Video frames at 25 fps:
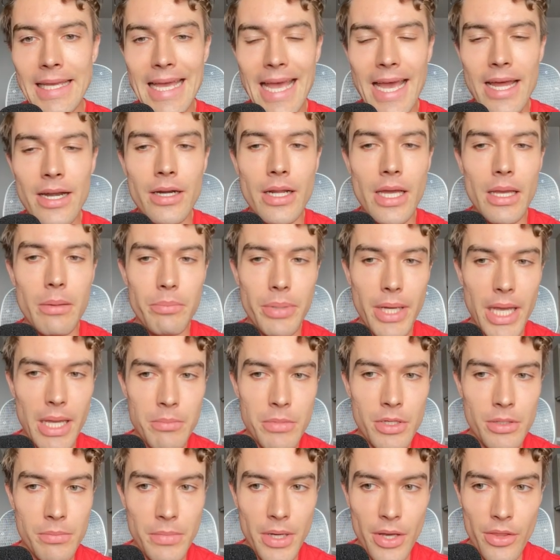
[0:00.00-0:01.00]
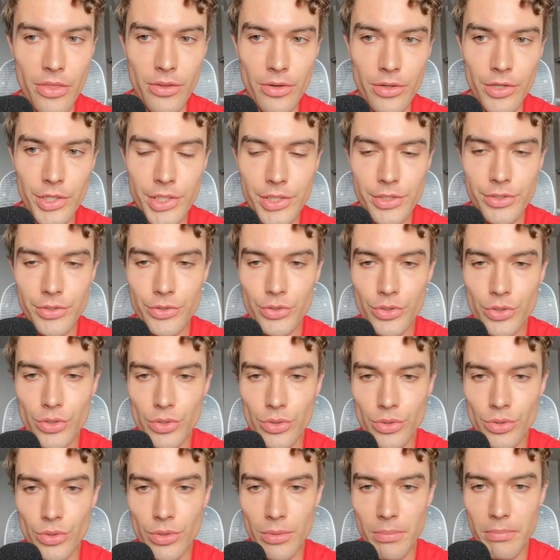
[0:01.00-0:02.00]
added a payment method
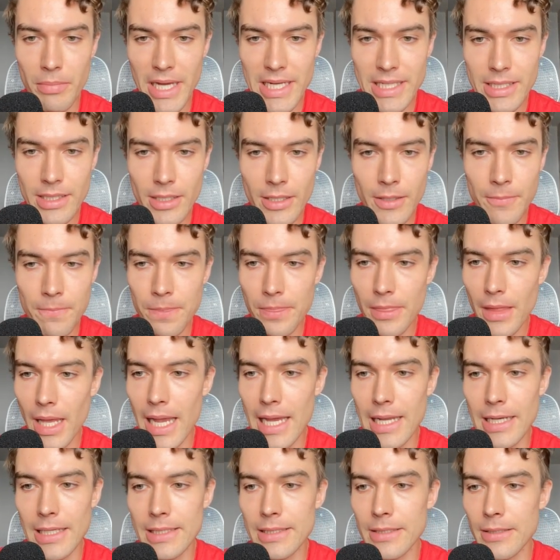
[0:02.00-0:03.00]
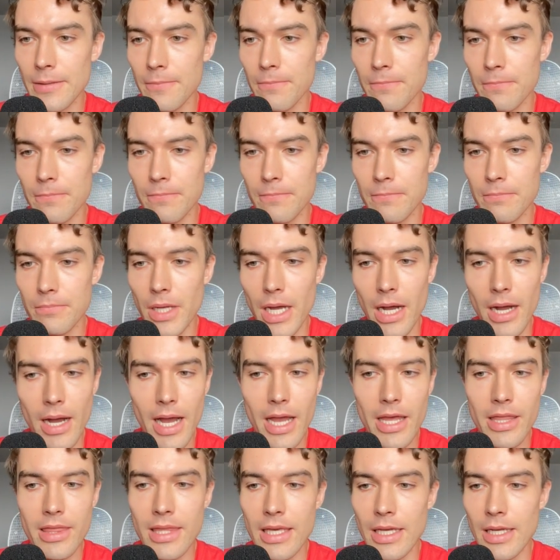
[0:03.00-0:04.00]
to Meta. And yeah,
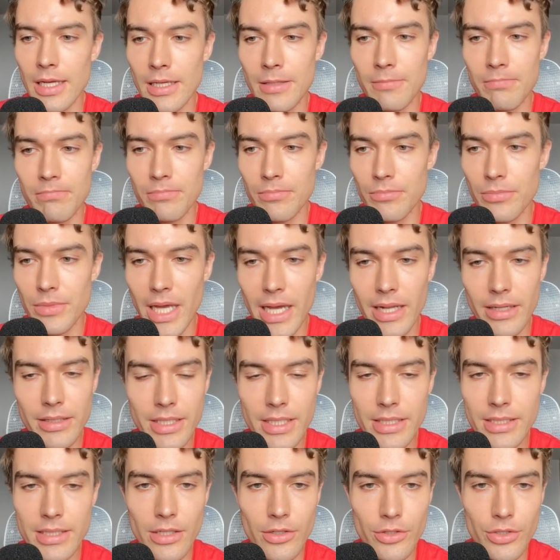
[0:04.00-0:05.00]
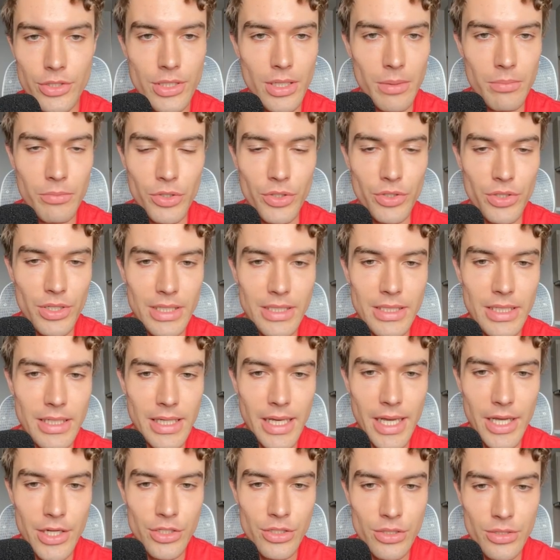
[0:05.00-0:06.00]
I think that these are some good
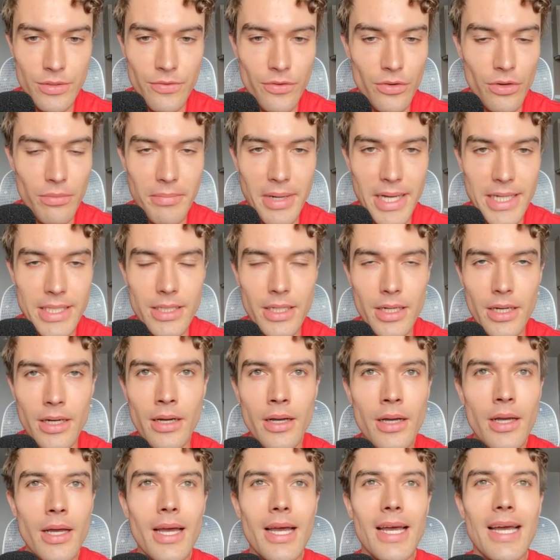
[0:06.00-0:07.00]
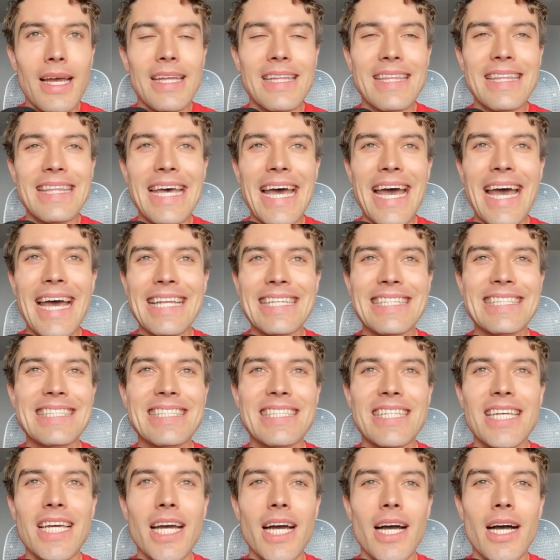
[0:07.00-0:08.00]
indications for Meta
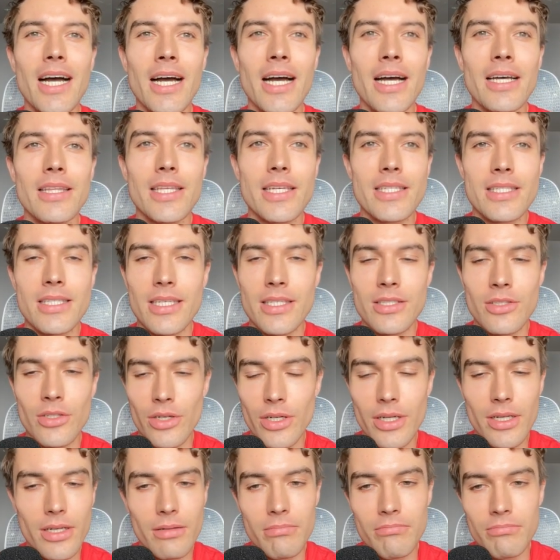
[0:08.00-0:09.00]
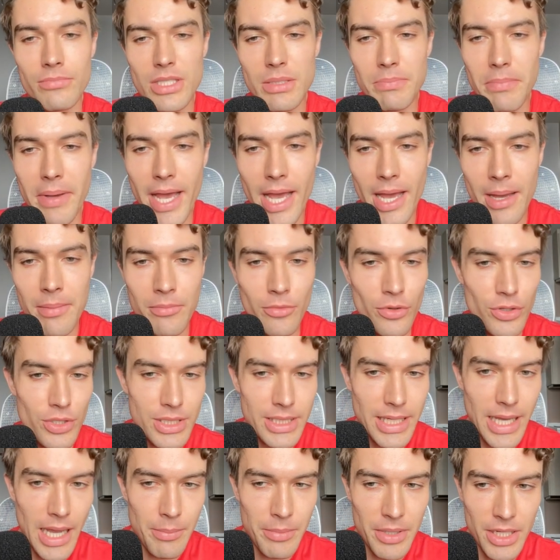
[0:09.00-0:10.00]
that this is not a spam or
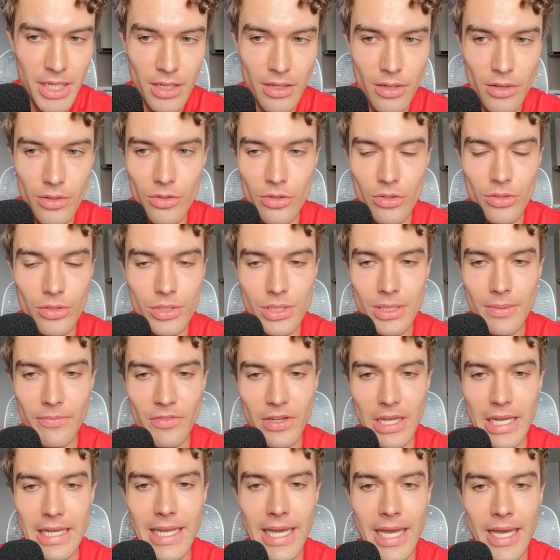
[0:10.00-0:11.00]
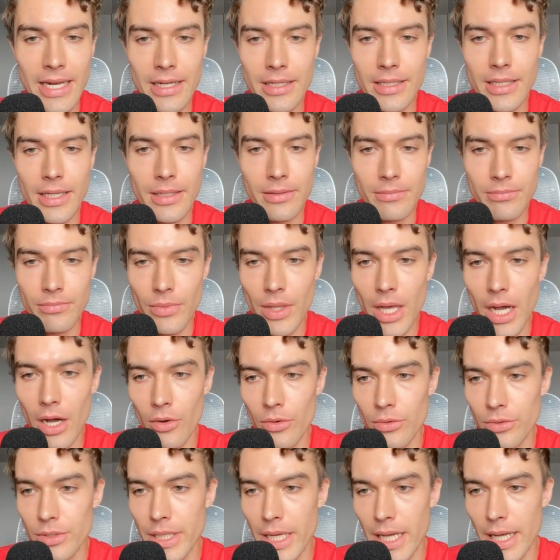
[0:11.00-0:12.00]
scam account or something like that. And then
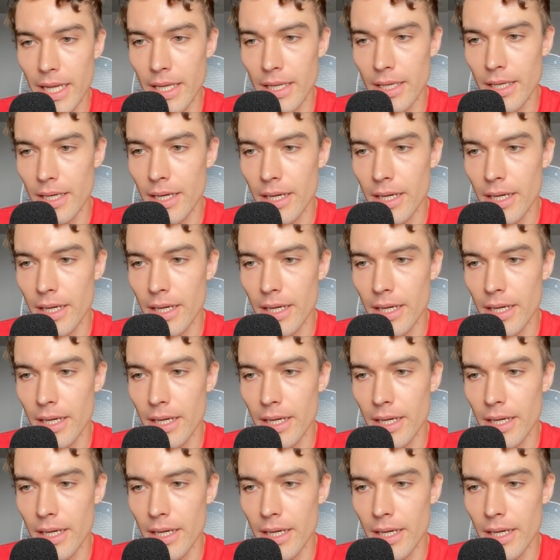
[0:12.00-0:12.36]
now they